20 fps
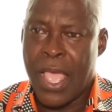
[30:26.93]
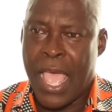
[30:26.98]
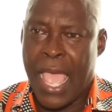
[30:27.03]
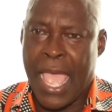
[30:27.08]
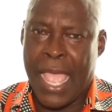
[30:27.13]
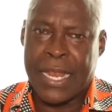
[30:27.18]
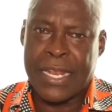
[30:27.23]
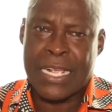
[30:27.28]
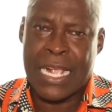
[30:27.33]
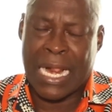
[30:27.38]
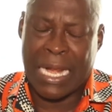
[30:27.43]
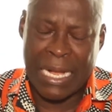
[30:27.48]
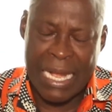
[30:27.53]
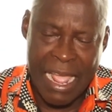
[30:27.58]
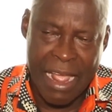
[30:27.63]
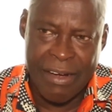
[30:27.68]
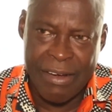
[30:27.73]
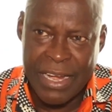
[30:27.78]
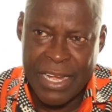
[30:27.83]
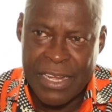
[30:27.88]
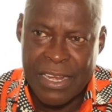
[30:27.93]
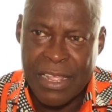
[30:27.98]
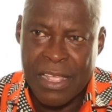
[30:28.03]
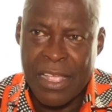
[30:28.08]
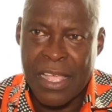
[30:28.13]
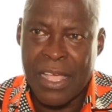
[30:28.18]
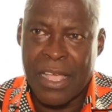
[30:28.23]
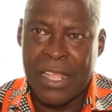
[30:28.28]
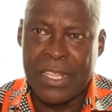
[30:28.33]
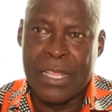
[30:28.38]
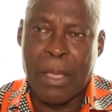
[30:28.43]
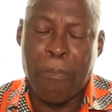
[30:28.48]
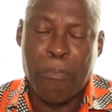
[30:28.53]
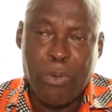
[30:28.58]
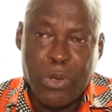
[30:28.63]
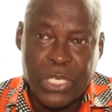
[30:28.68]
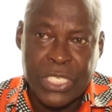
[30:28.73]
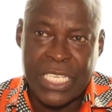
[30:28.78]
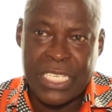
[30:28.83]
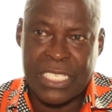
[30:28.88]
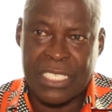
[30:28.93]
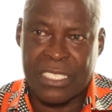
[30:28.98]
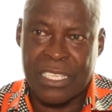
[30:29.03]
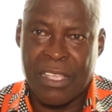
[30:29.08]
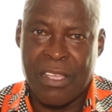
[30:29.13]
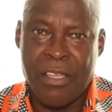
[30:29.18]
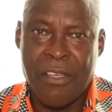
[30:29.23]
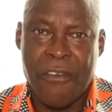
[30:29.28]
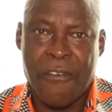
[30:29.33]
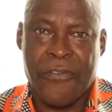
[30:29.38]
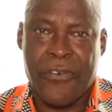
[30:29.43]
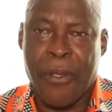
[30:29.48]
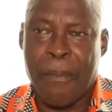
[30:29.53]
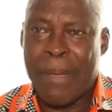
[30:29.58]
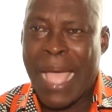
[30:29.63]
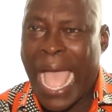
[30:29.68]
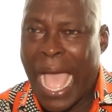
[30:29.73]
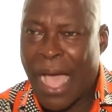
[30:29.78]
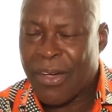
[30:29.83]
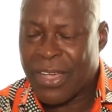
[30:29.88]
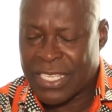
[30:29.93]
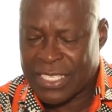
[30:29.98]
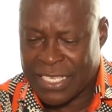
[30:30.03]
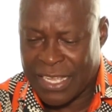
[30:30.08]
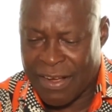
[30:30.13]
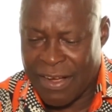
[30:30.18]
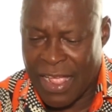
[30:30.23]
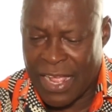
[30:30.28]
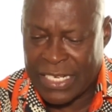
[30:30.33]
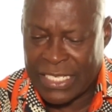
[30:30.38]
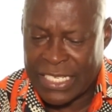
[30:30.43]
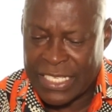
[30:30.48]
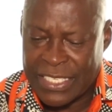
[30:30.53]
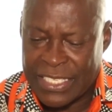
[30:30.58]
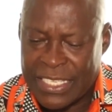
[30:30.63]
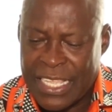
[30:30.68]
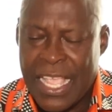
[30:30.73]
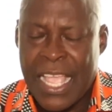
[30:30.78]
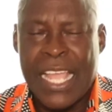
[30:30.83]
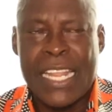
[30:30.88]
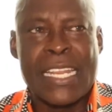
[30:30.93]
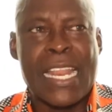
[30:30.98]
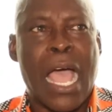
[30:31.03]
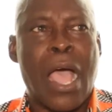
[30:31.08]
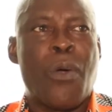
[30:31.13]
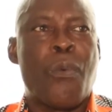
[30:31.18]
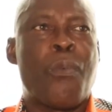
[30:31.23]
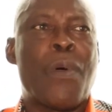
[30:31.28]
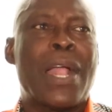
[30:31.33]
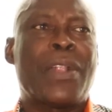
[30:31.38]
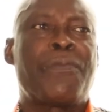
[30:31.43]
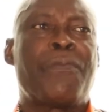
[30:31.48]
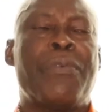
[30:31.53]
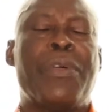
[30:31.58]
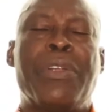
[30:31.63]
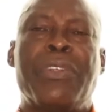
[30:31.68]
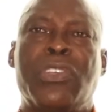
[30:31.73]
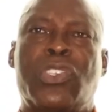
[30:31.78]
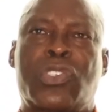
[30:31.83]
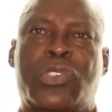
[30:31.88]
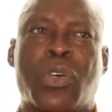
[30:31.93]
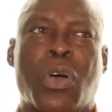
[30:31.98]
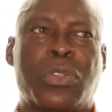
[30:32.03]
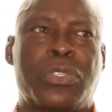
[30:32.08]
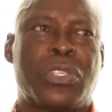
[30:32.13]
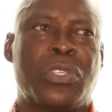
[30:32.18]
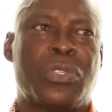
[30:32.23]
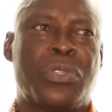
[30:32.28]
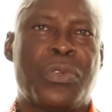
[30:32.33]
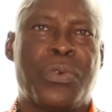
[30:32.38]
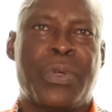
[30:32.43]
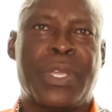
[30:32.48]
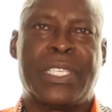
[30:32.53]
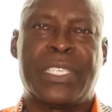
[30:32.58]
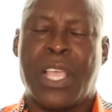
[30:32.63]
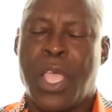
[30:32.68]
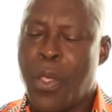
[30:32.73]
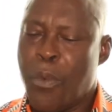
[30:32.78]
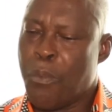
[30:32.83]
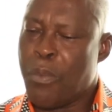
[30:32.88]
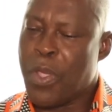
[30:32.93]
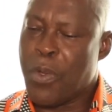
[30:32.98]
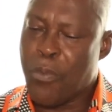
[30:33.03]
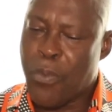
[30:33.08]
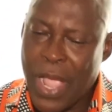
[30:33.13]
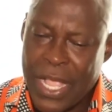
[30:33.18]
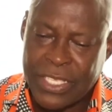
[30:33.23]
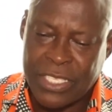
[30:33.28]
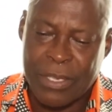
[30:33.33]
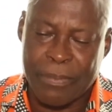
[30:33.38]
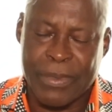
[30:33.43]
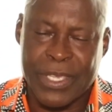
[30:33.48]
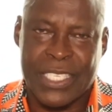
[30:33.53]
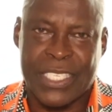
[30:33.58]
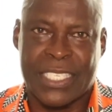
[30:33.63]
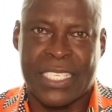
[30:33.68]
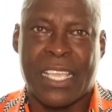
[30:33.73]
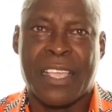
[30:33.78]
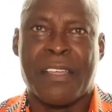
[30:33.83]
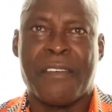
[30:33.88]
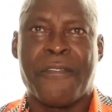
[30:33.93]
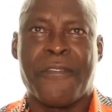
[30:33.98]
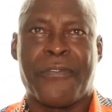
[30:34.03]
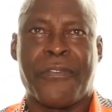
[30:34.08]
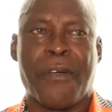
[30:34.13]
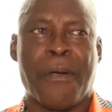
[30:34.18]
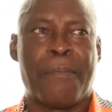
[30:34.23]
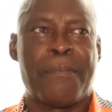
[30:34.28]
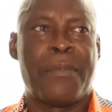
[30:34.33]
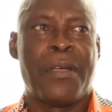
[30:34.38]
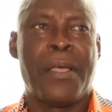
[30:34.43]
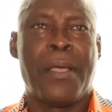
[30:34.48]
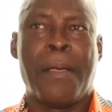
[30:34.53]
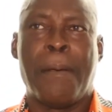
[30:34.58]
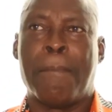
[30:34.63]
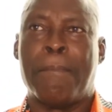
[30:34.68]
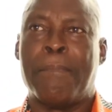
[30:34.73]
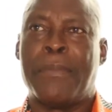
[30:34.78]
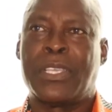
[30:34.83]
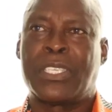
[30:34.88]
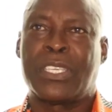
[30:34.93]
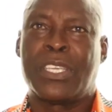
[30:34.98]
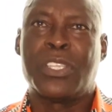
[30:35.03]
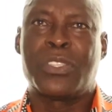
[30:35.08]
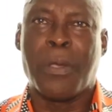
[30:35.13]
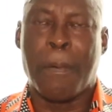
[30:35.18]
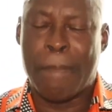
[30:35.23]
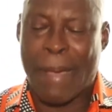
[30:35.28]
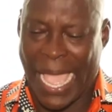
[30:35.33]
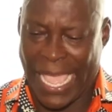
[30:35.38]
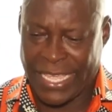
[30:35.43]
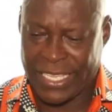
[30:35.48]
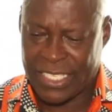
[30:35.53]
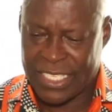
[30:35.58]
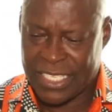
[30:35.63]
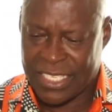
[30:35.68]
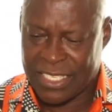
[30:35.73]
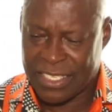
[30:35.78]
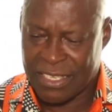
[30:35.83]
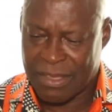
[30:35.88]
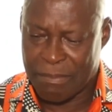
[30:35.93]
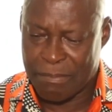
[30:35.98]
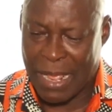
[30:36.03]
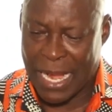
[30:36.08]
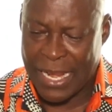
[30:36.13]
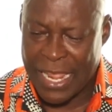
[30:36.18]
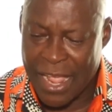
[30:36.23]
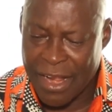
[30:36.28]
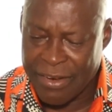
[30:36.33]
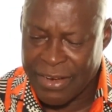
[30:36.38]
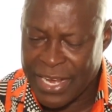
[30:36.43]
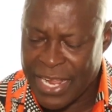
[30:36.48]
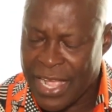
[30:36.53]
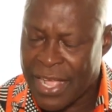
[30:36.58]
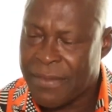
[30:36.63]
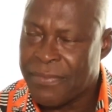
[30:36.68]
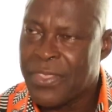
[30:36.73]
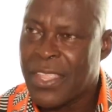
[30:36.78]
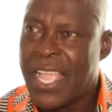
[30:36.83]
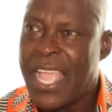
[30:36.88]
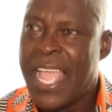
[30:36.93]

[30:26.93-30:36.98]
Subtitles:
and clearing the bushes from our surroundings, now what we resort to is we wait to be sick from mosquito bites, malaria,